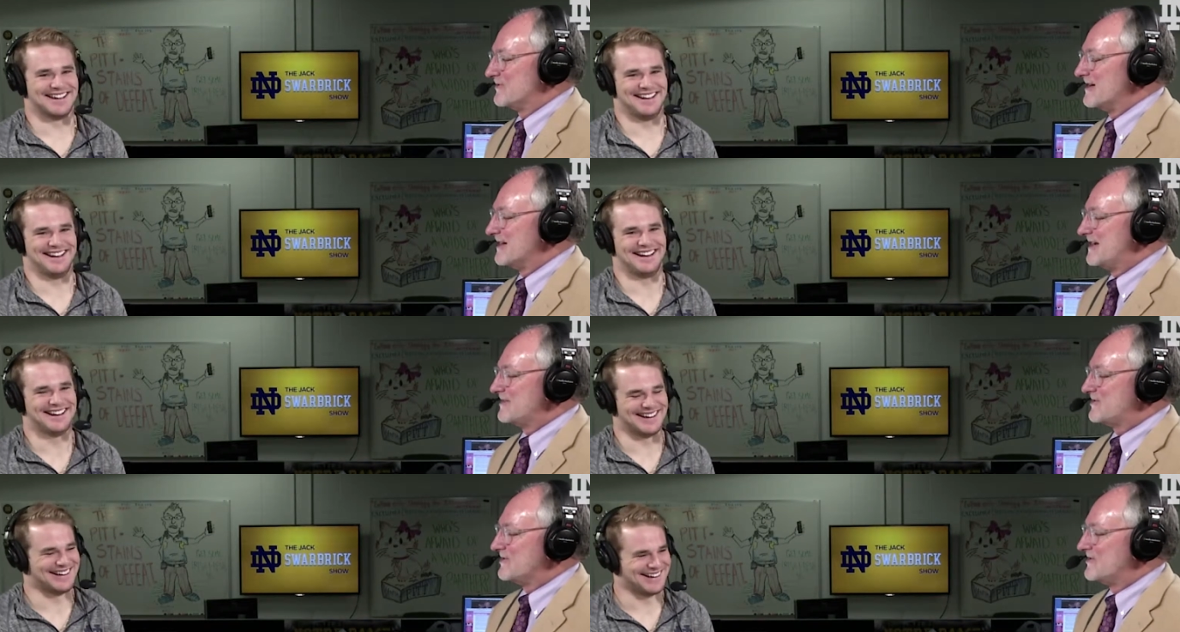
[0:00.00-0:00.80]
Speaker 1: trying to
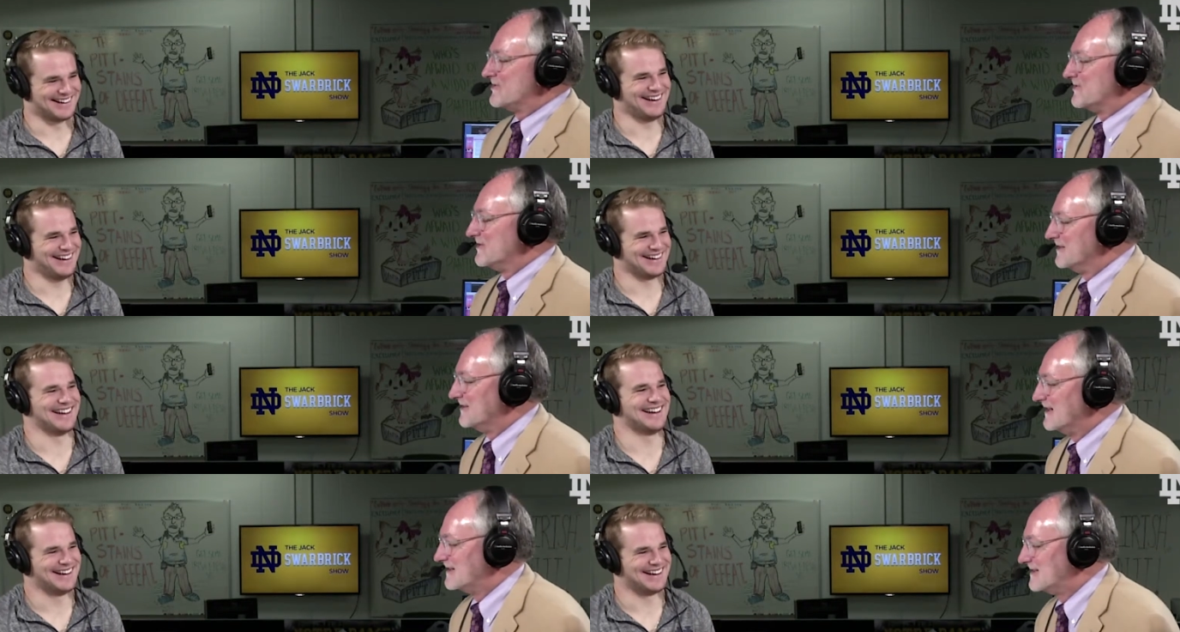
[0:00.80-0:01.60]
catch Deshaun on
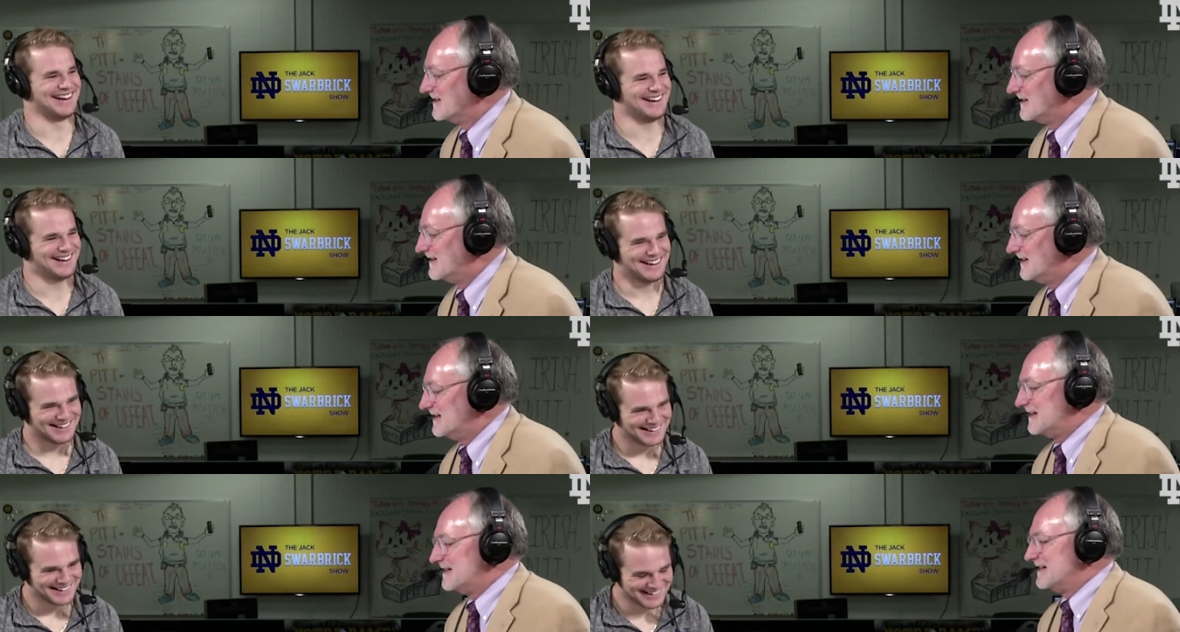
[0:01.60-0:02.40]
that uh,
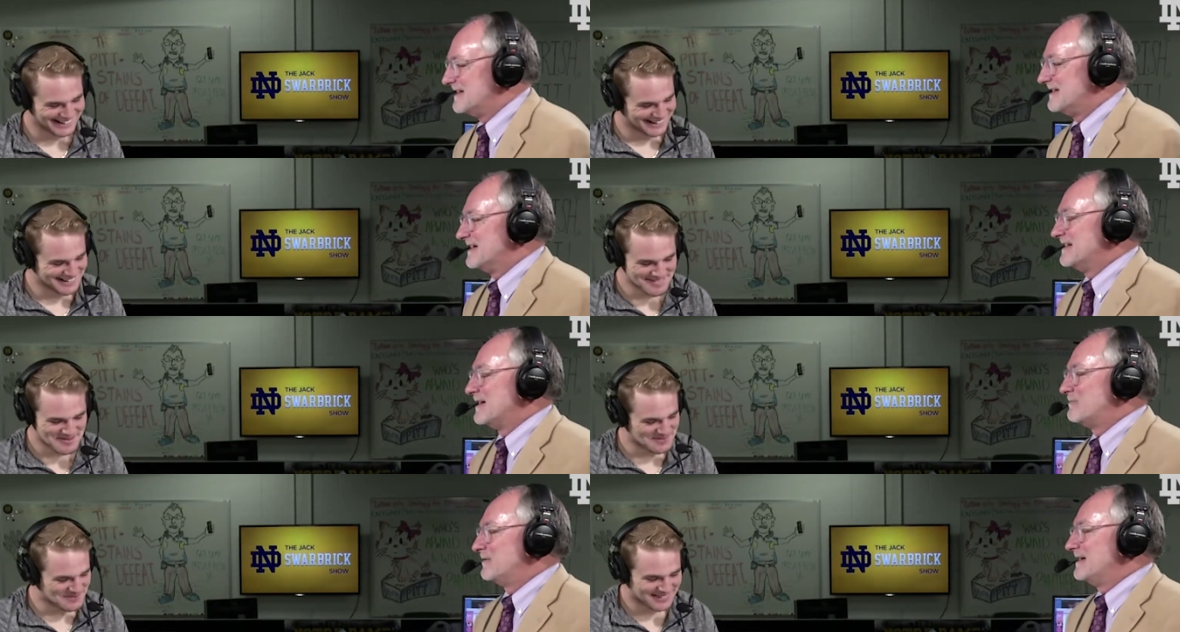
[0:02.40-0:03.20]
on that on
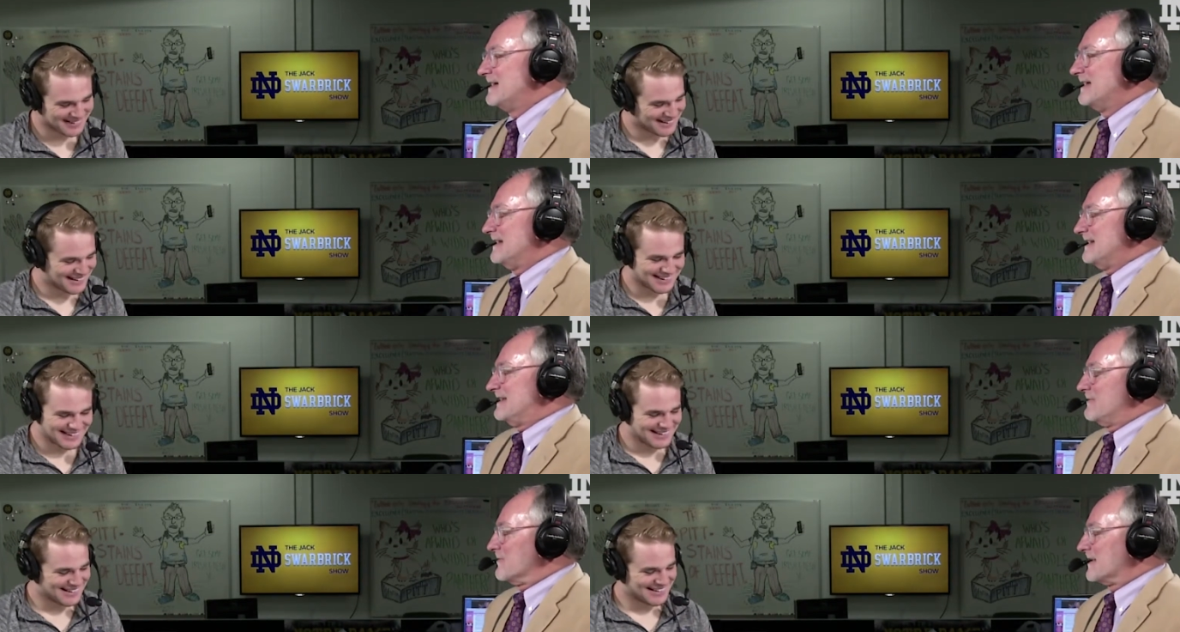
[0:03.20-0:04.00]
that play,
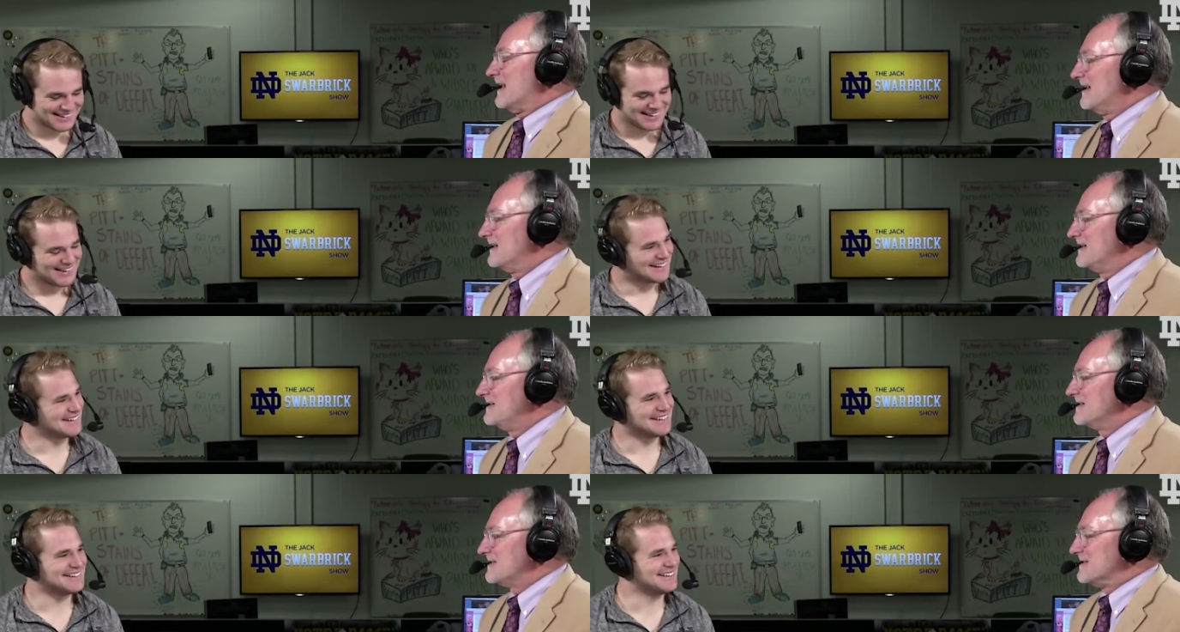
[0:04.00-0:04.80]
they weren't gaining any
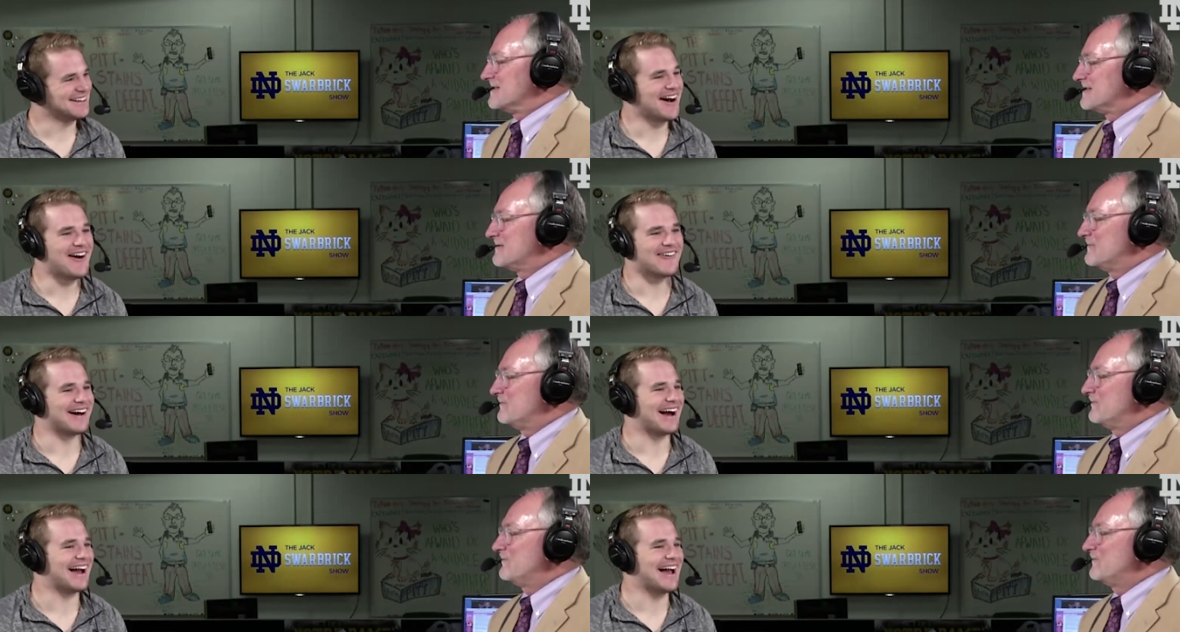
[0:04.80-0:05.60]
distance.
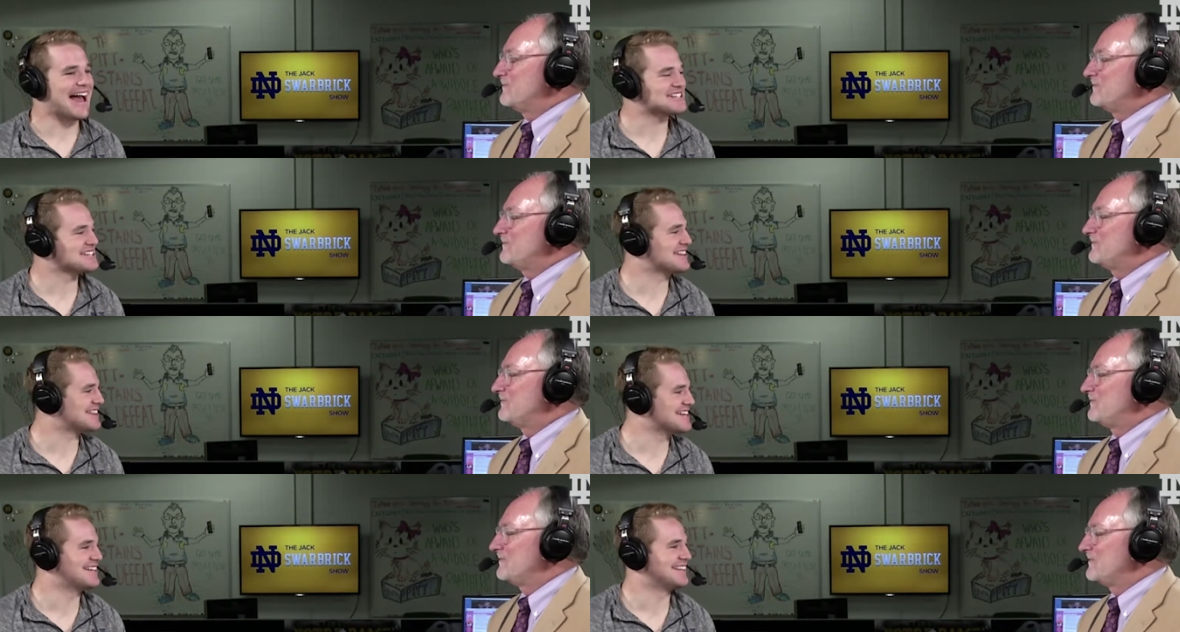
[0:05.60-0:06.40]
Speaker 2: No, I, I actually
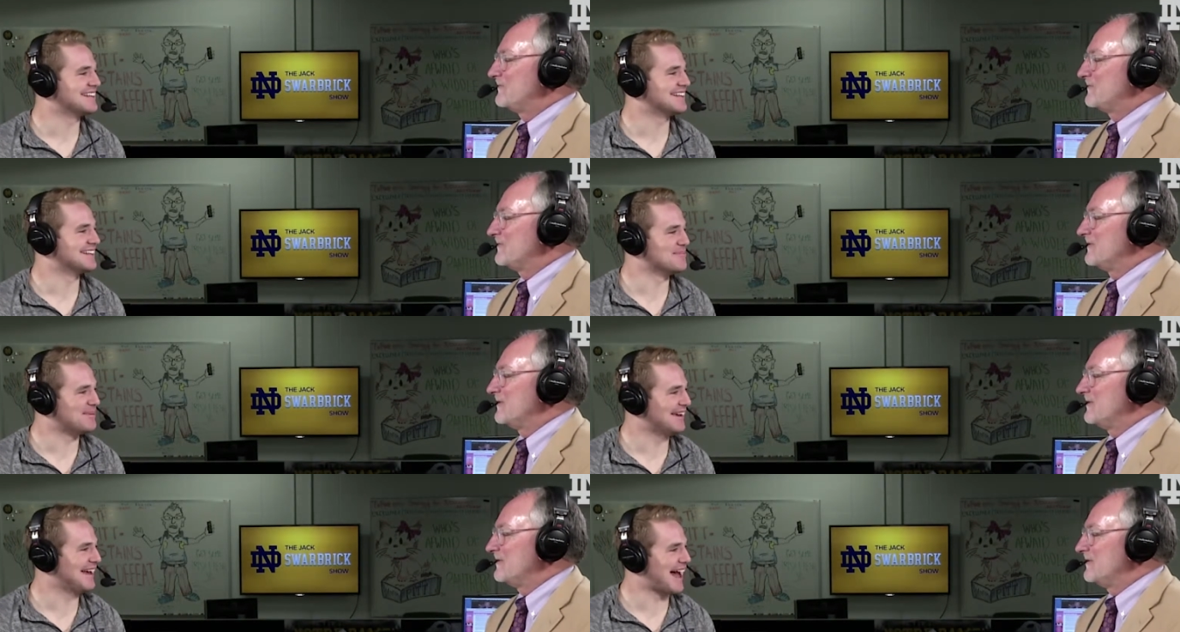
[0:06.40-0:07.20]
think the
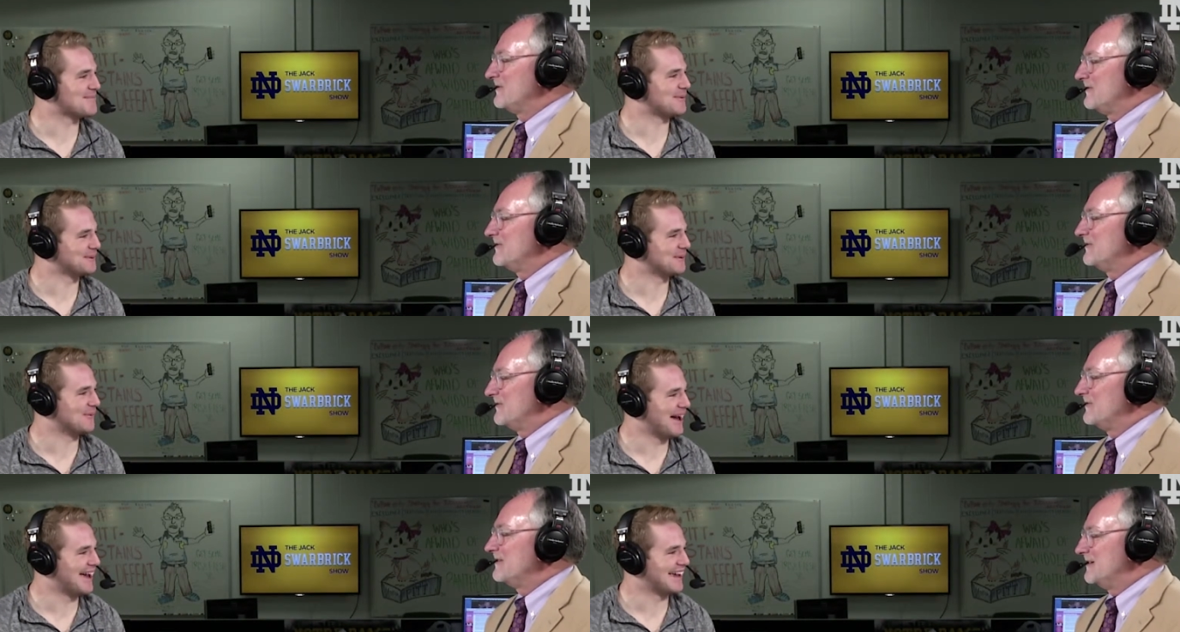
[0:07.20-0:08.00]
big guy pulled
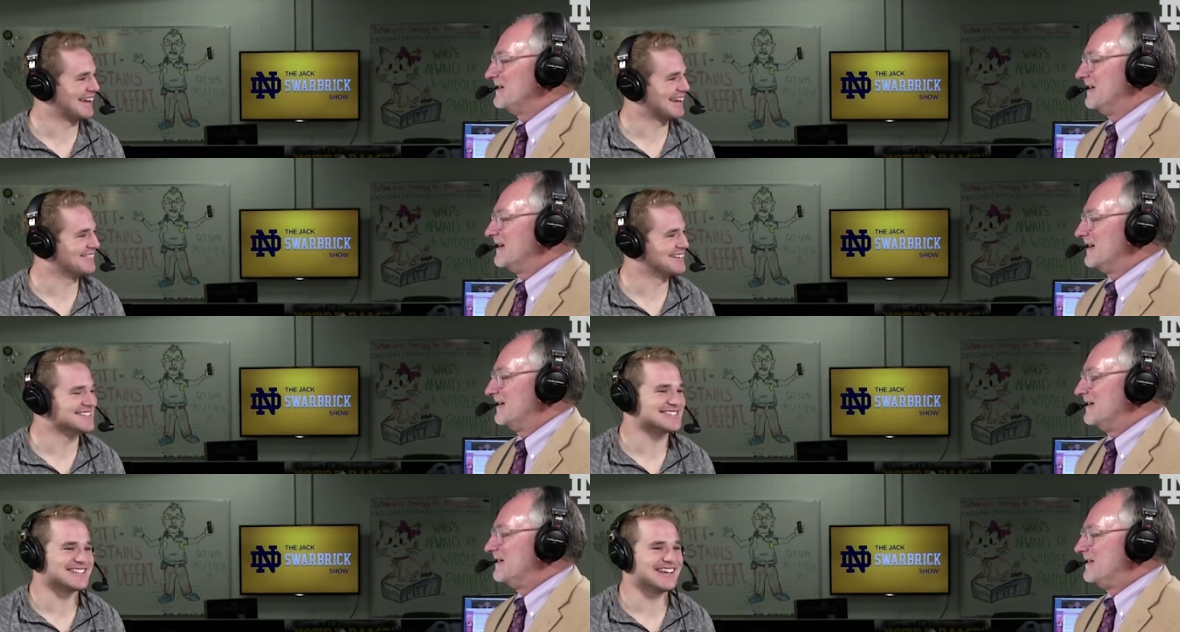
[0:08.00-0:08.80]
away. He yeah.
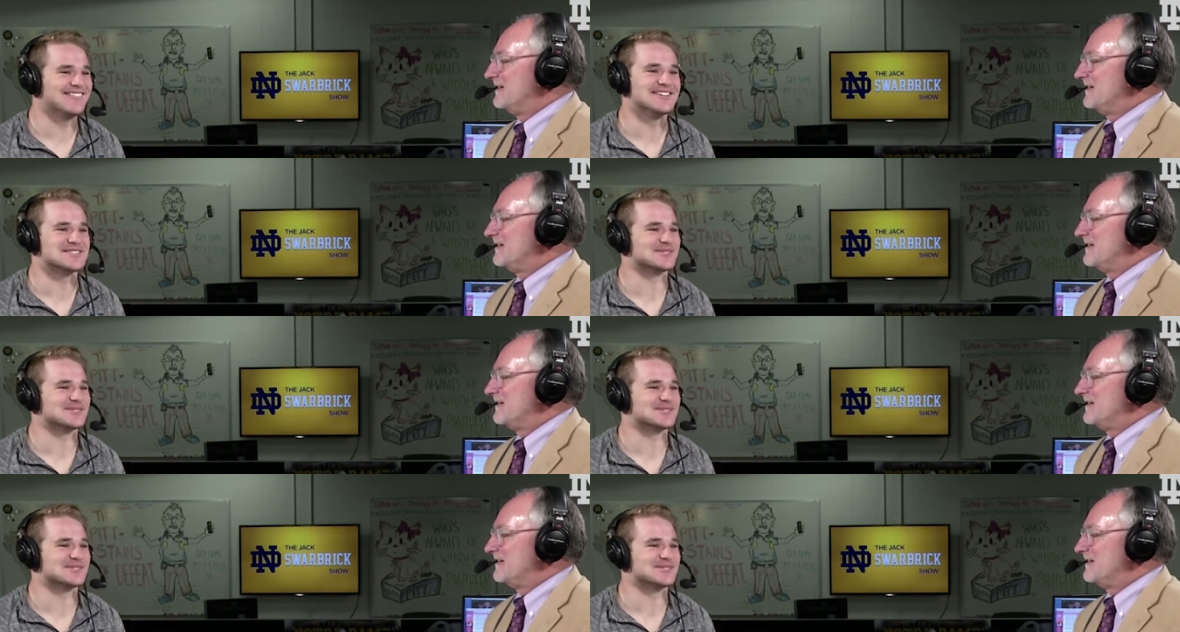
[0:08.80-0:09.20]
was he was